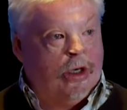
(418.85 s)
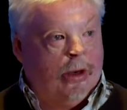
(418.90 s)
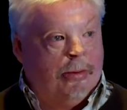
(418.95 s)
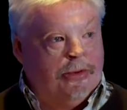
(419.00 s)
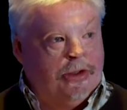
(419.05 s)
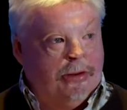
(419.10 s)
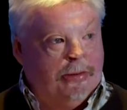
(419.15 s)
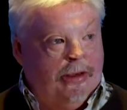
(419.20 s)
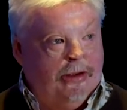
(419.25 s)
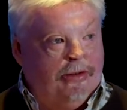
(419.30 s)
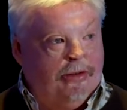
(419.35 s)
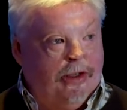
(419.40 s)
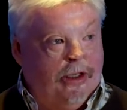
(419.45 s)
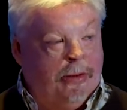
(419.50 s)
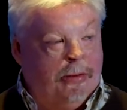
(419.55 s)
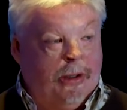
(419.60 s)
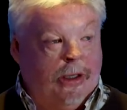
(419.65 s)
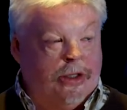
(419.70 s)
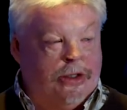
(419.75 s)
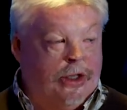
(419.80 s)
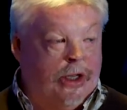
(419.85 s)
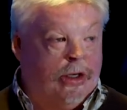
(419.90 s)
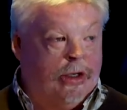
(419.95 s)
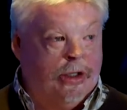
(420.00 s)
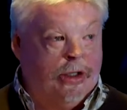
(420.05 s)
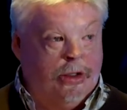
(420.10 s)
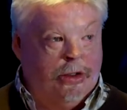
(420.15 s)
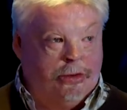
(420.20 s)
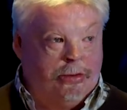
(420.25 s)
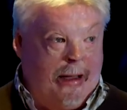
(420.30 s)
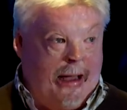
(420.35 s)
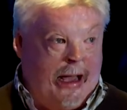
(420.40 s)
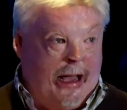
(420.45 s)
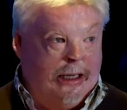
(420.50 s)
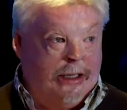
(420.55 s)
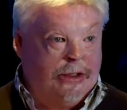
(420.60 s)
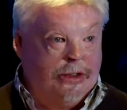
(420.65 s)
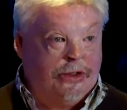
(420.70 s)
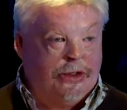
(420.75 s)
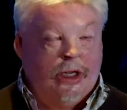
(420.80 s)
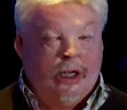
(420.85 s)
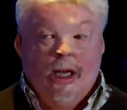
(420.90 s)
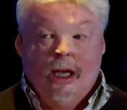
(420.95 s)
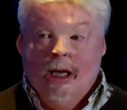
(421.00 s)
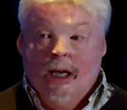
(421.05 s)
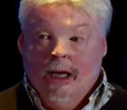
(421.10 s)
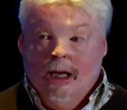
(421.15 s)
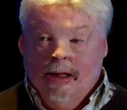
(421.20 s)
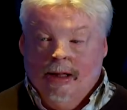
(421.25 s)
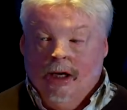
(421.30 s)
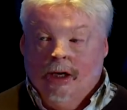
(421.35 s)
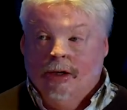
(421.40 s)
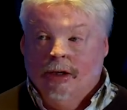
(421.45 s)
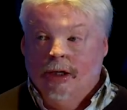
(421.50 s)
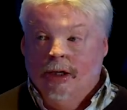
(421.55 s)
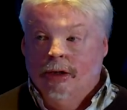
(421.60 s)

tops of my feet because they couldn't use my hands. They